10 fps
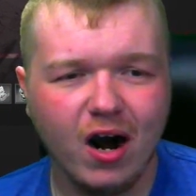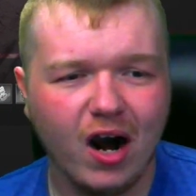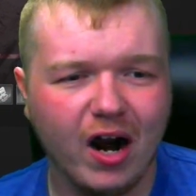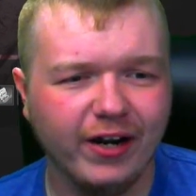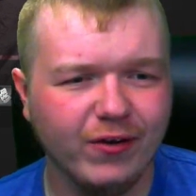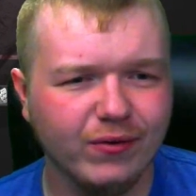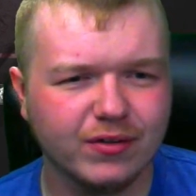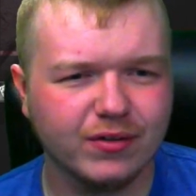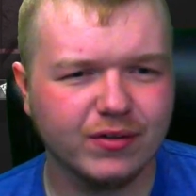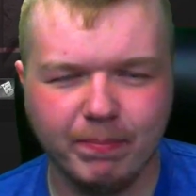I know it's
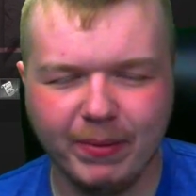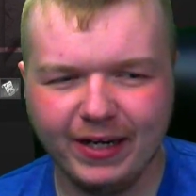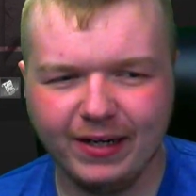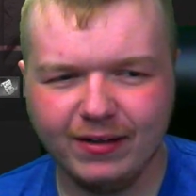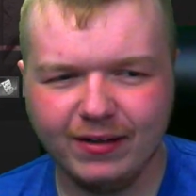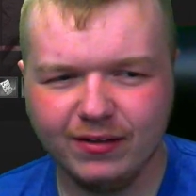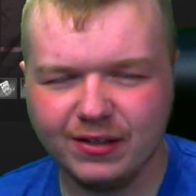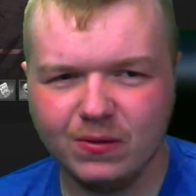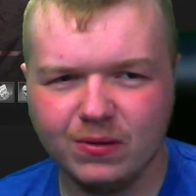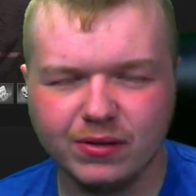beta
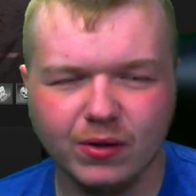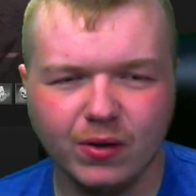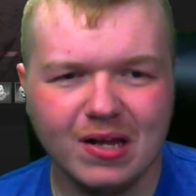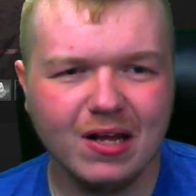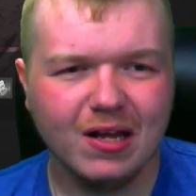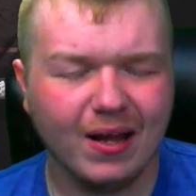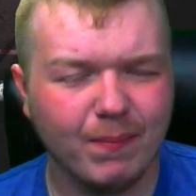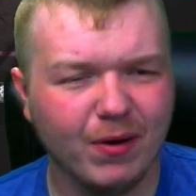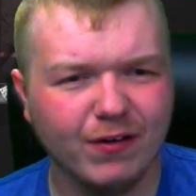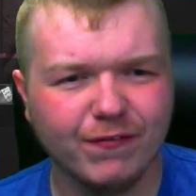still, so I
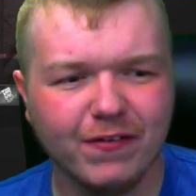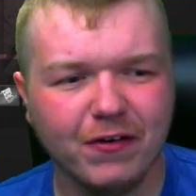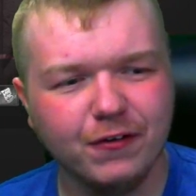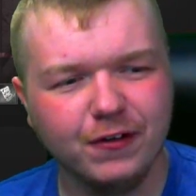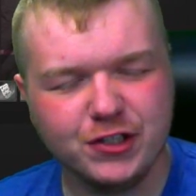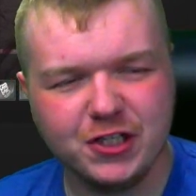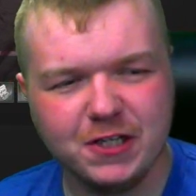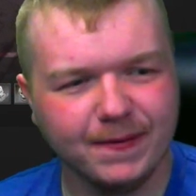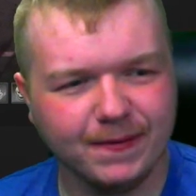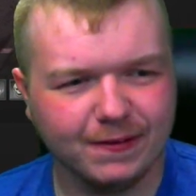bought it fairly cheap
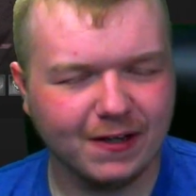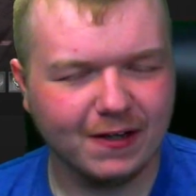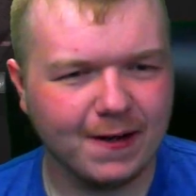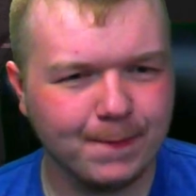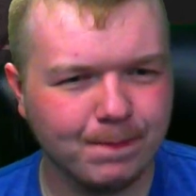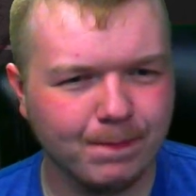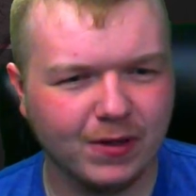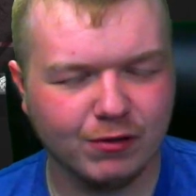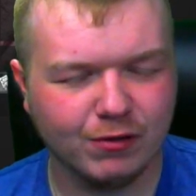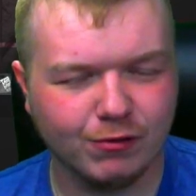at the time
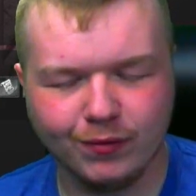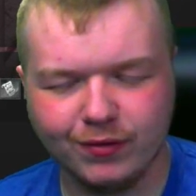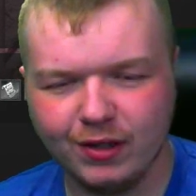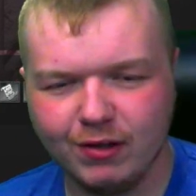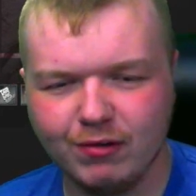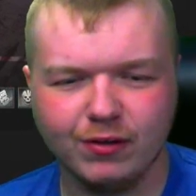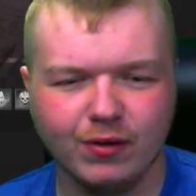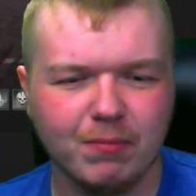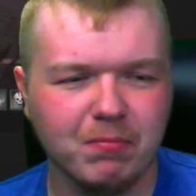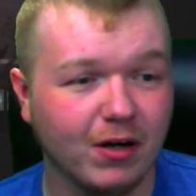because it was on sale, so I
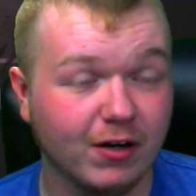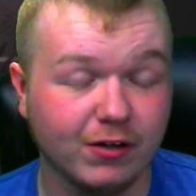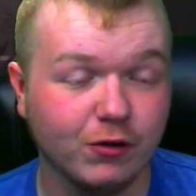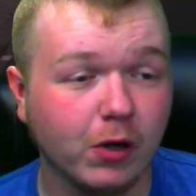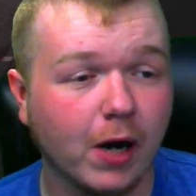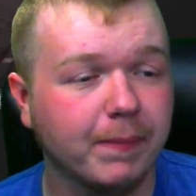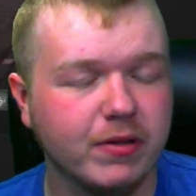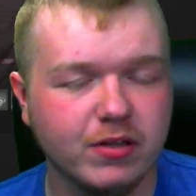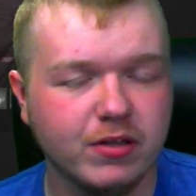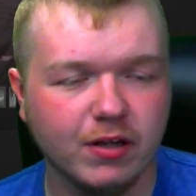bought two
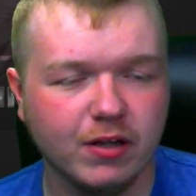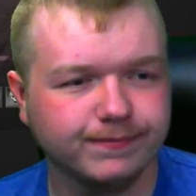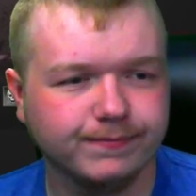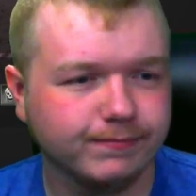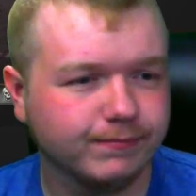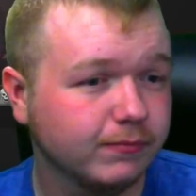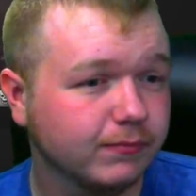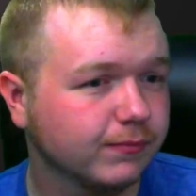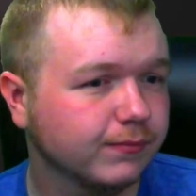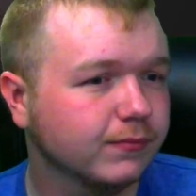copies of it.
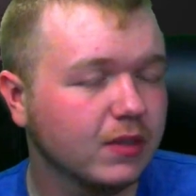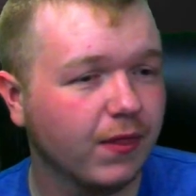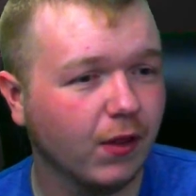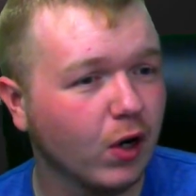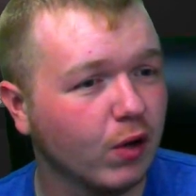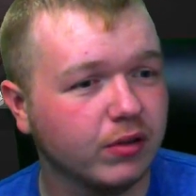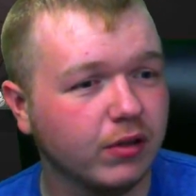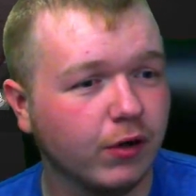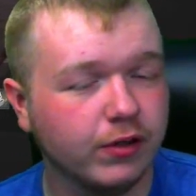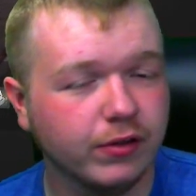I thought I was
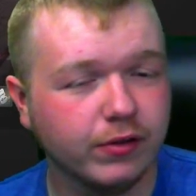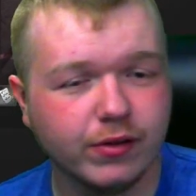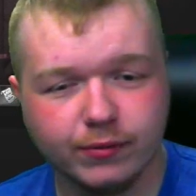loaded, so.